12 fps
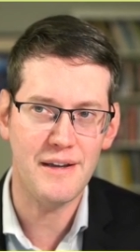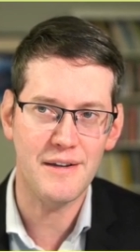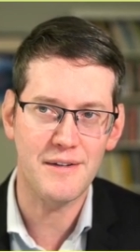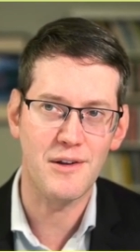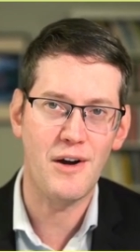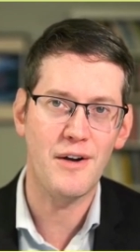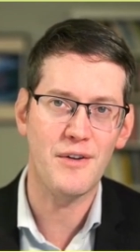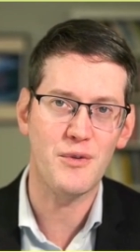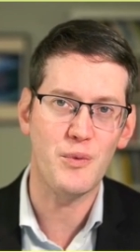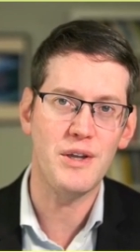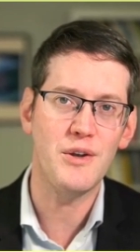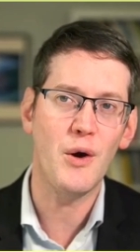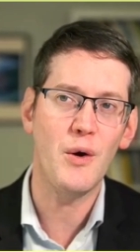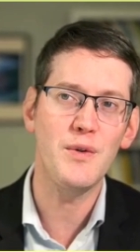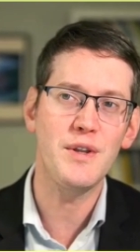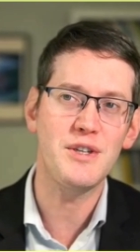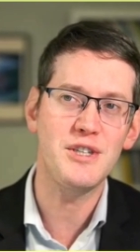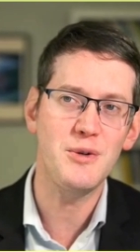as long as we know
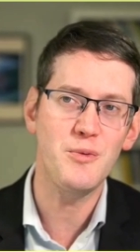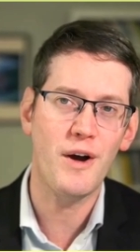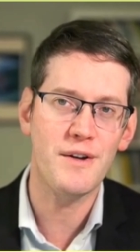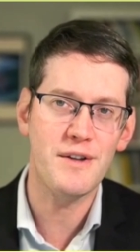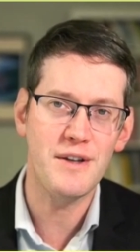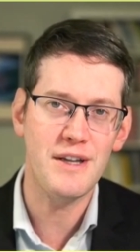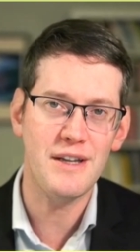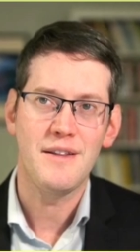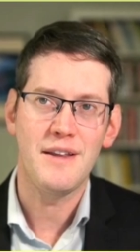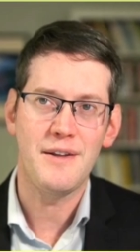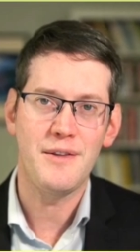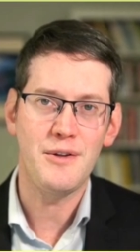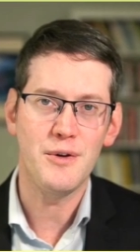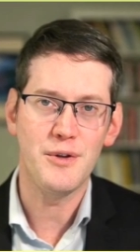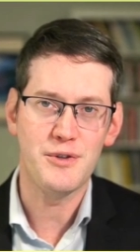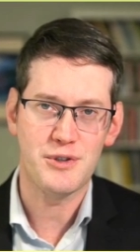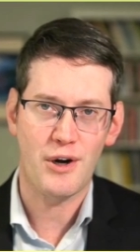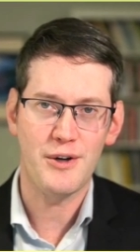that she wanted it, then you'll
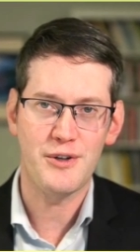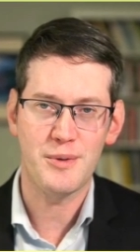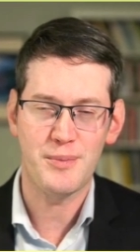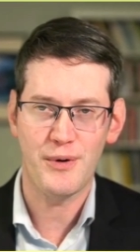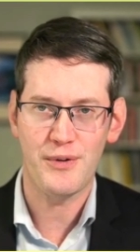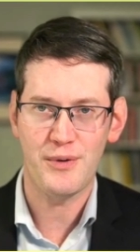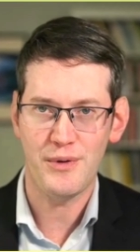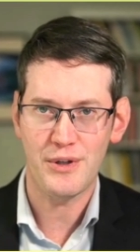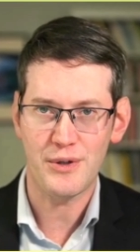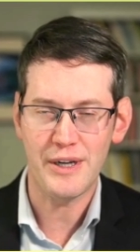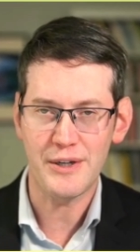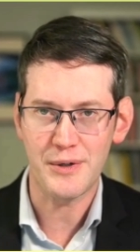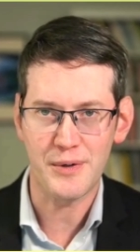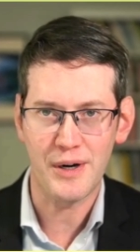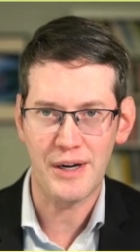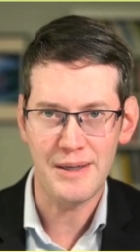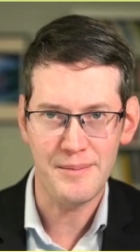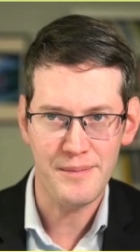charge the person with a greater
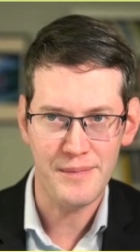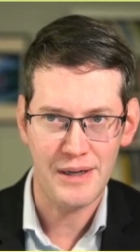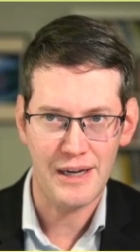crime.